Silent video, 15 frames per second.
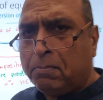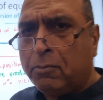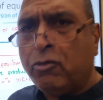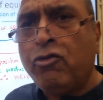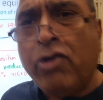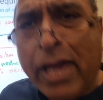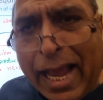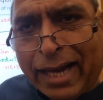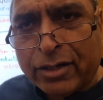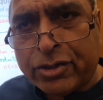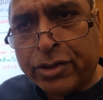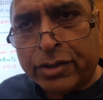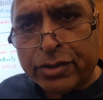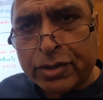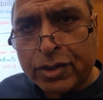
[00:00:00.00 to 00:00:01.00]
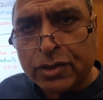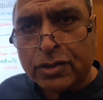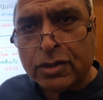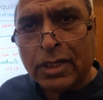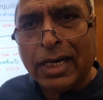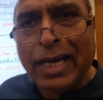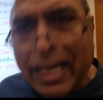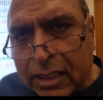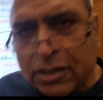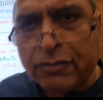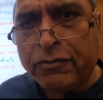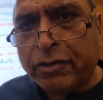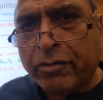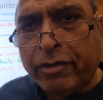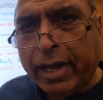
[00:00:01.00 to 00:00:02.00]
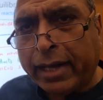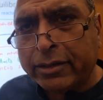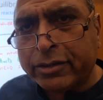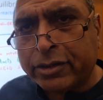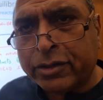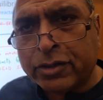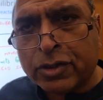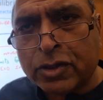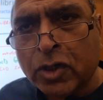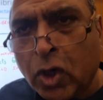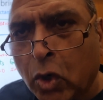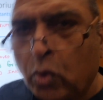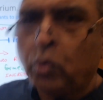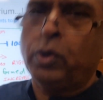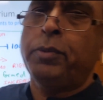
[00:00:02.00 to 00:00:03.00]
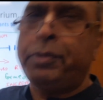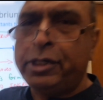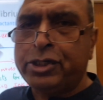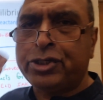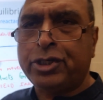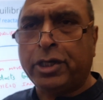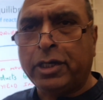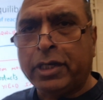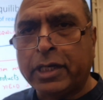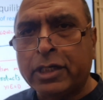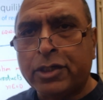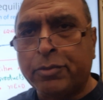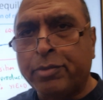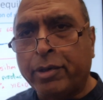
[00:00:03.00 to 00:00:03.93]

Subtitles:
reactants, less of your reactants will be turning into